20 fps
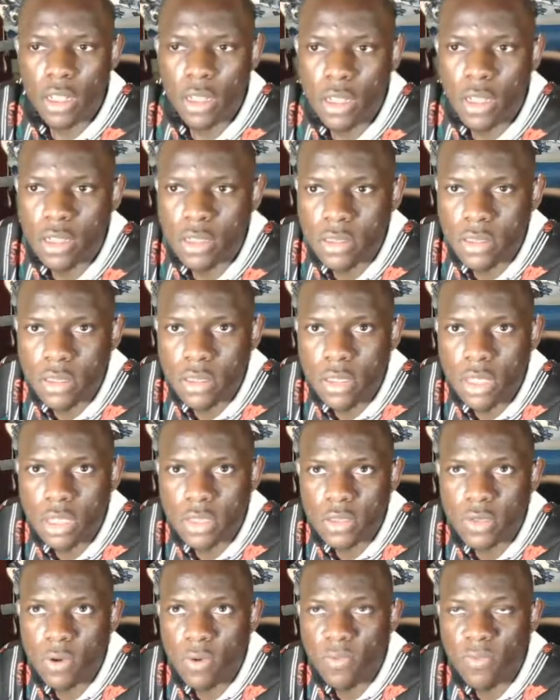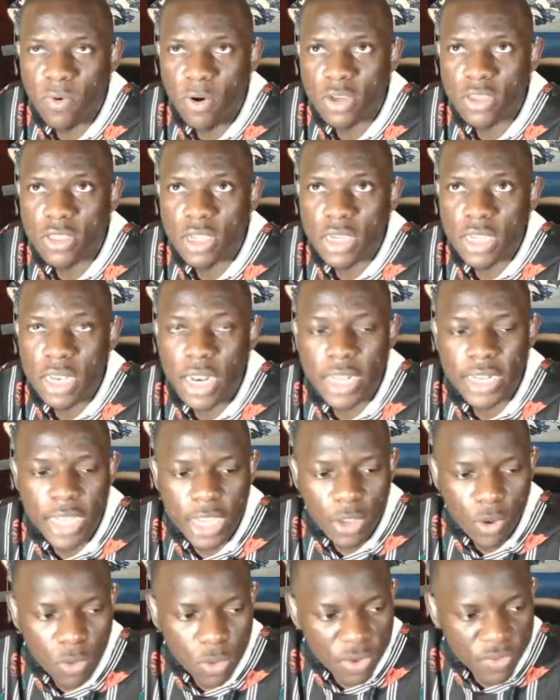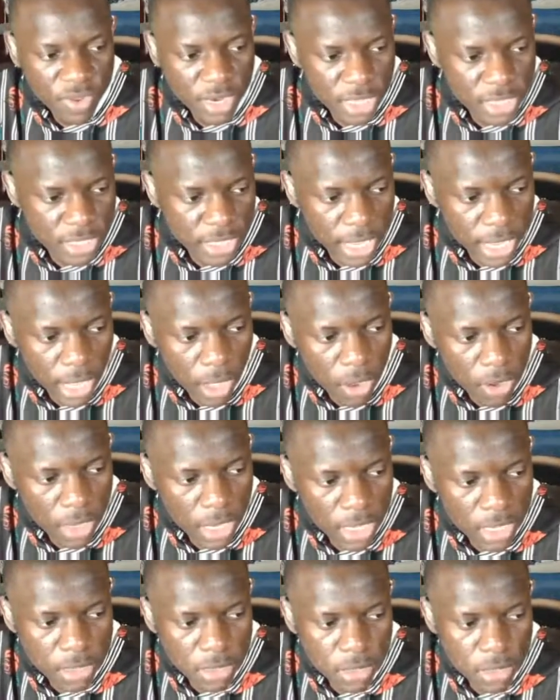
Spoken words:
cause like so far it's looking like they can only really take out like